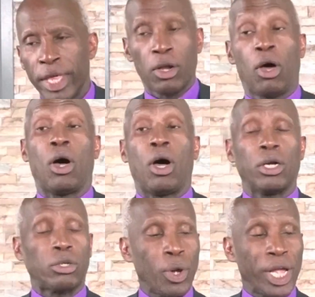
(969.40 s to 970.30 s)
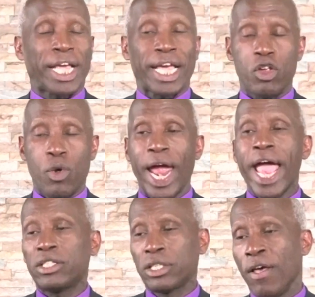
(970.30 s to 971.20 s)
The Lord quicken your
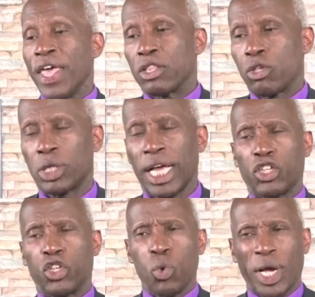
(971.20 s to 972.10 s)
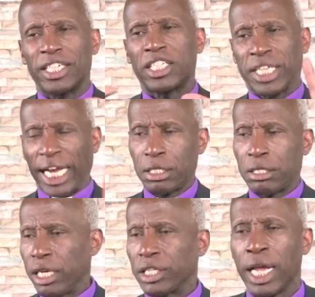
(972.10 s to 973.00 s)
hands so that you can touch
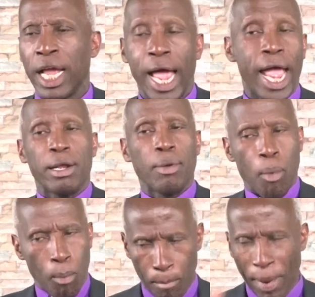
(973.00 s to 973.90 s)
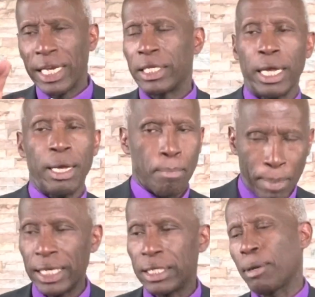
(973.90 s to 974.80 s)
things, and
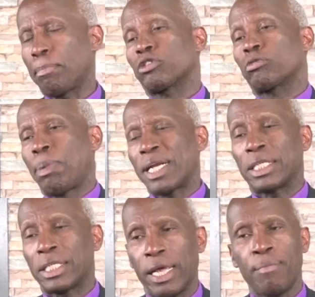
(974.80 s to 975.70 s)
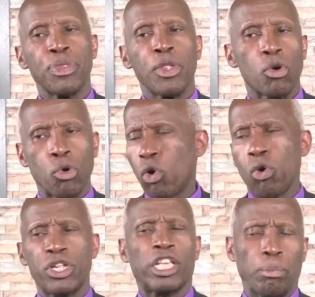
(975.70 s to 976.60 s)
mighty prosperity,
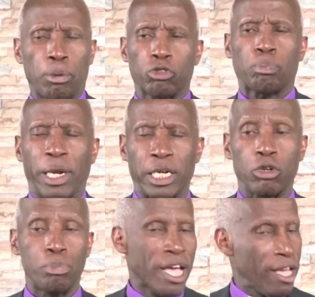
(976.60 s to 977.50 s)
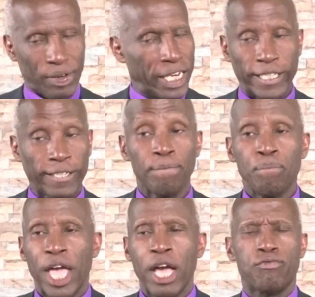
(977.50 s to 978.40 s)
glorious prosperity will be evident.
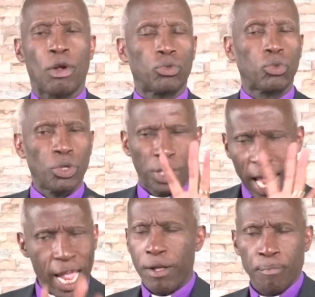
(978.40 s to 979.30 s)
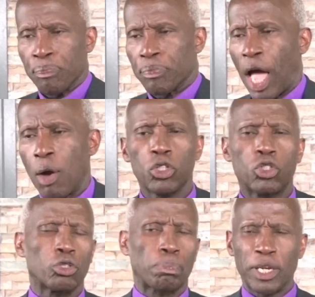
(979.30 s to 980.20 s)
And from today, I want
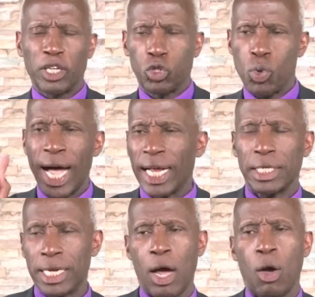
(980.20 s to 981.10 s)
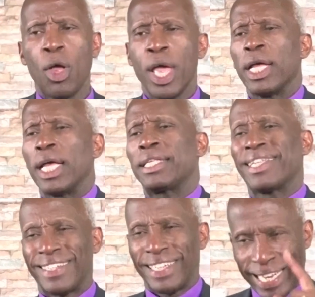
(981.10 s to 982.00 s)
to speak to your heart now. It
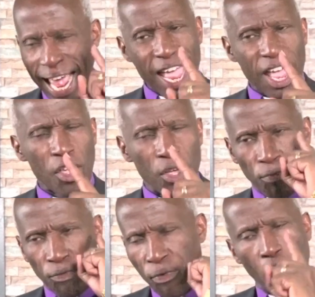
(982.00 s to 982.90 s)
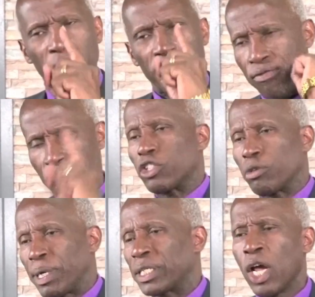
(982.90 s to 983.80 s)
is day for
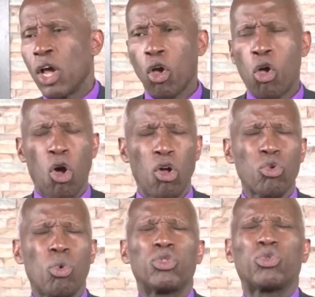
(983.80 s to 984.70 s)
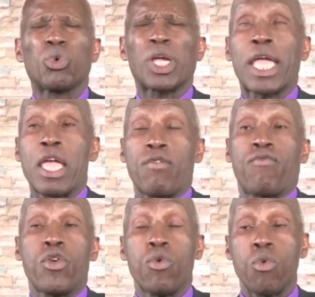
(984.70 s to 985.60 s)
refreshment. God wants to
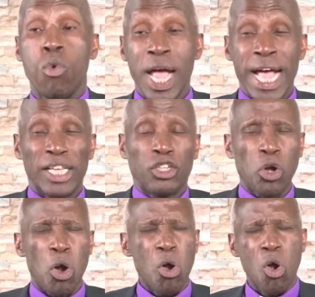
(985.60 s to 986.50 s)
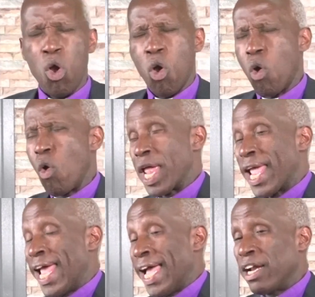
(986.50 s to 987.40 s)
give you joy,
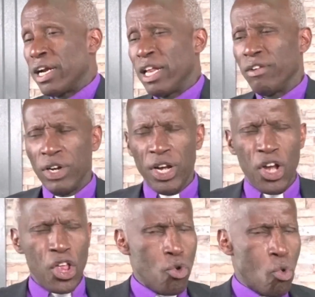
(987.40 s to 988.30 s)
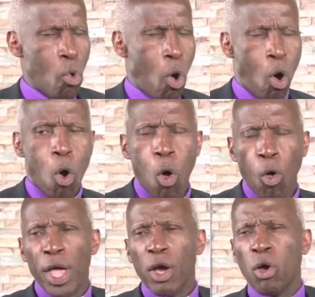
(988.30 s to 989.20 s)

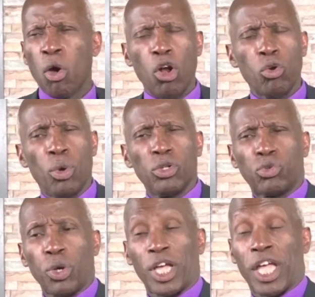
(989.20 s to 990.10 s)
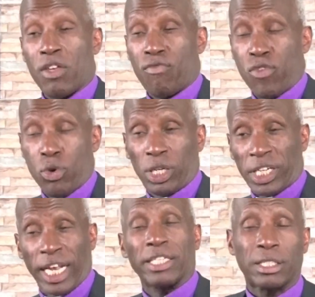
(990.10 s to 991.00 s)
renewal. God wants to give you
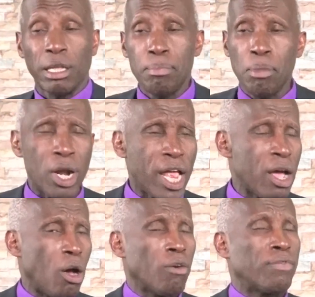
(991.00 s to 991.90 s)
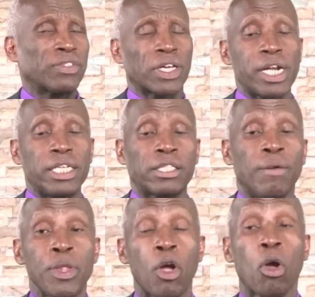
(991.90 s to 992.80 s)
testimony of his
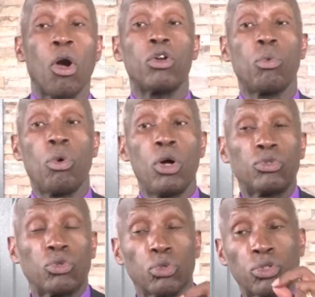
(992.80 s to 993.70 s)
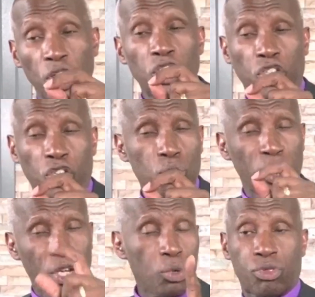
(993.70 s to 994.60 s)
grace. God wants to teach you
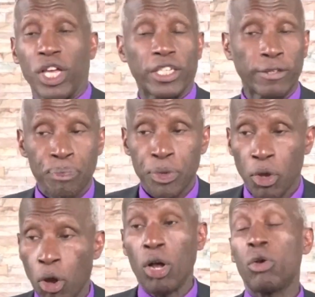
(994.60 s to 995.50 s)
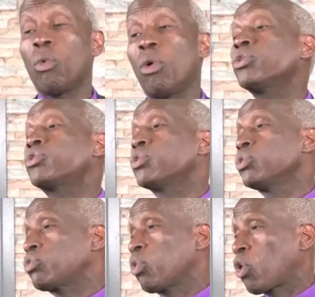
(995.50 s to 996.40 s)
new things. God wants
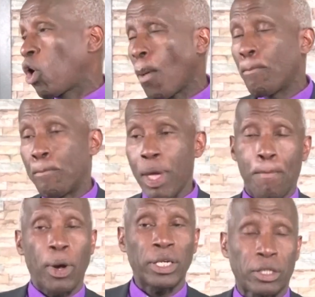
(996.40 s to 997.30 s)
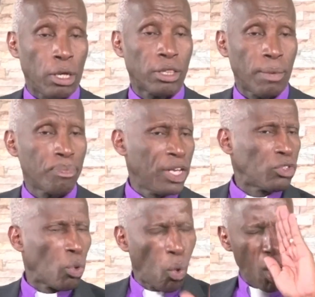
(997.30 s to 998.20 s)
you to call people and tell them
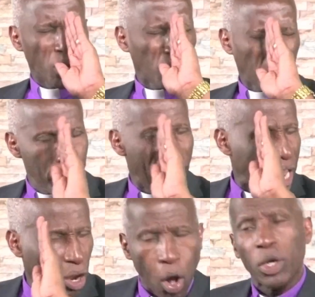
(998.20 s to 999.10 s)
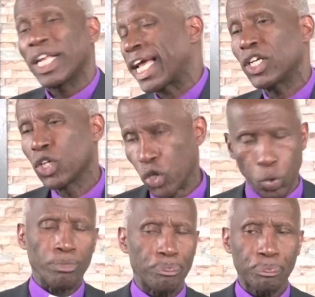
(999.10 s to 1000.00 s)
this, what my God can
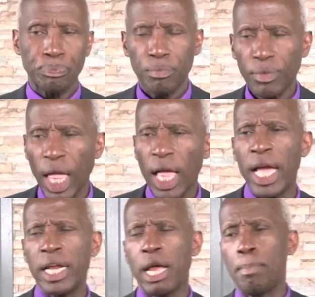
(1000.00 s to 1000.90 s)
do. And I